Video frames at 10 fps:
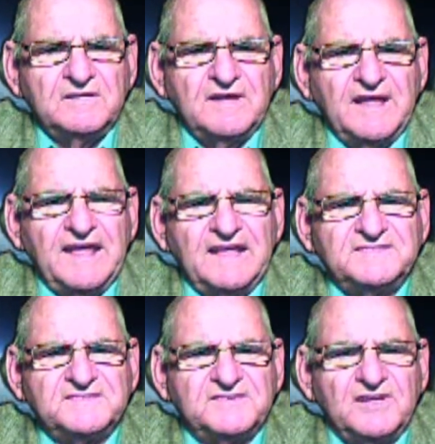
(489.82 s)

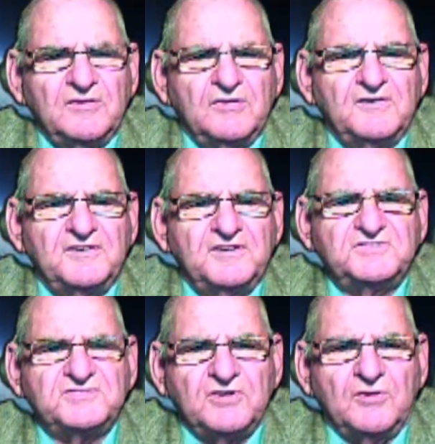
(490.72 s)
Ask the Lord to
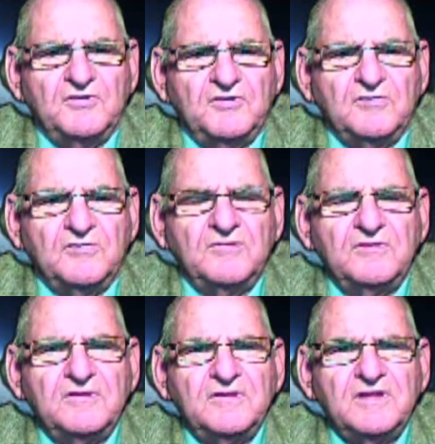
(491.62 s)
show you
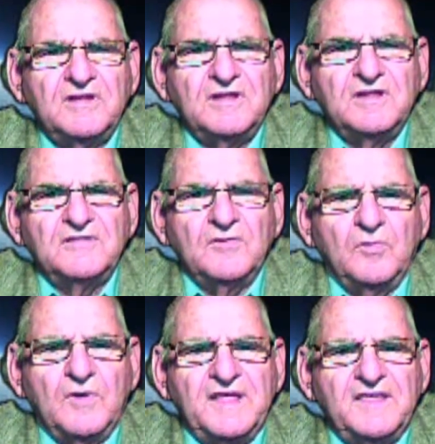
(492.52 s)
the
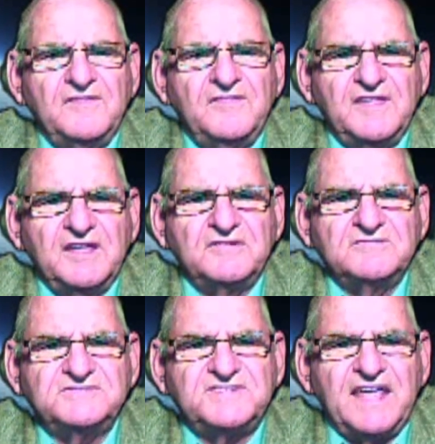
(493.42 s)
way, the
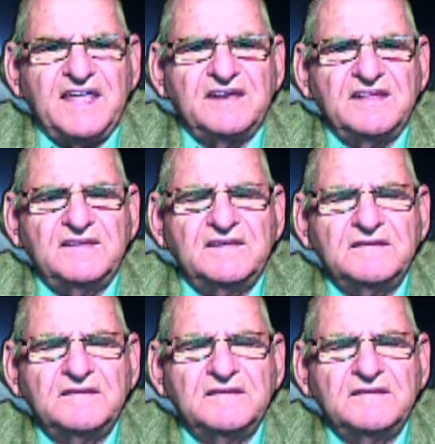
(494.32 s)
understanding,